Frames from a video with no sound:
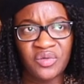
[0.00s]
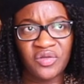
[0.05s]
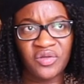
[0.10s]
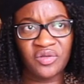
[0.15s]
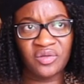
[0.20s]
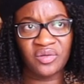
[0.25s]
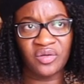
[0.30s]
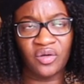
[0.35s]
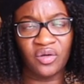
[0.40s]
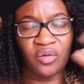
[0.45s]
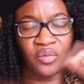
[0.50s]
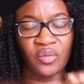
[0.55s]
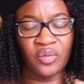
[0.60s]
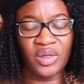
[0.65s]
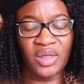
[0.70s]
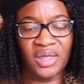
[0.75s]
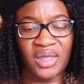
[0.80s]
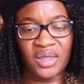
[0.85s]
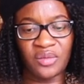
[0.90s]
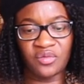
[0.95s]
was
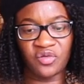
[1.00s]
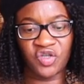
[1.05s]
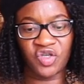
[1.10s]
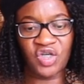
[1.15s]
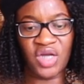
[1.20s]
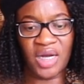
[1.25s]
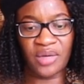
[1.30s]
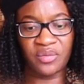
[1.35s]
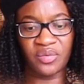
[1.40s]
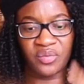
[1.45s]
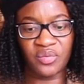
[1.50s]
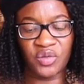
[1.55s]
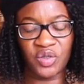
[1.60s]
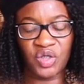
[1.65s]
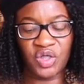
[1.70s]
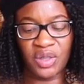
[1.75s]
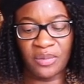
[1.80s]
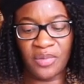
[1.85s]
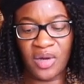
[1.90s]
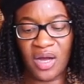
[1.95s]
chatting with
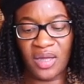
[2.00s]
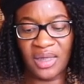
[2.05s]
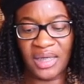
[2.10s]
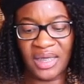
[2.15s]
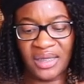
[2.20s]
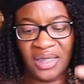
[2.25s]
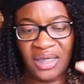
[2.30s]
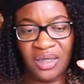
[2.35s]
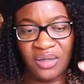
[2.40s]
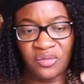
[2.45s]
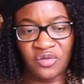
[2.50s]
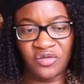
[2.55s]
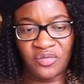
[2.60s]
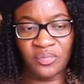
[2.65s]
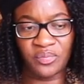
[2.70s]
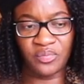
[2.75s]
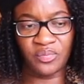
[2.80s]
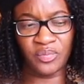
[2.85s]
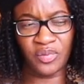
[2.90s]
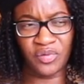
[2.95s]
Ruchi and Molly, I think it was
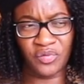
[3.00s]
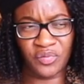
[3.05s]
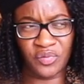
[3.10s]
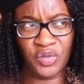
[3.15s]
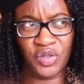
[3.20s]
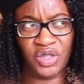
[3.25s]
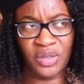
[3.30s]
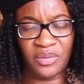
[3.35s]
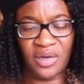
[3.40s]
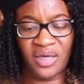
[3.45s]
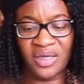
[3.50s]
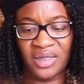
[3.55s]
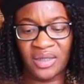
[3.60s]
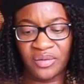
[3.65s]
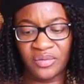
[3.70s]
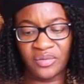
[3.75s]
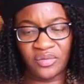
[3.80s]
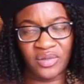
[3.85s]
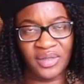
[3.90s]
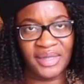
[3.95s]
both Ruchi and Molly
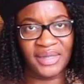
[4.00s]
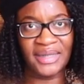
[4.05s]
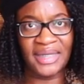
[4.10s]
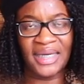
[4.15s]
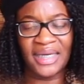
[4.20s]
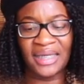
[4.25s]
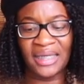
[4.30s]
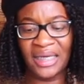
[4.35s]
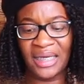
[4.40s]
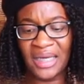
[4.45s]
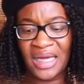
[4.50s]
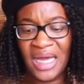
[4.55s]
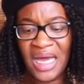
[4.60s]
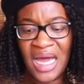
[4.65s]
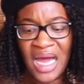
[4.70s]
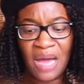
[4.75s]
that were saying, like,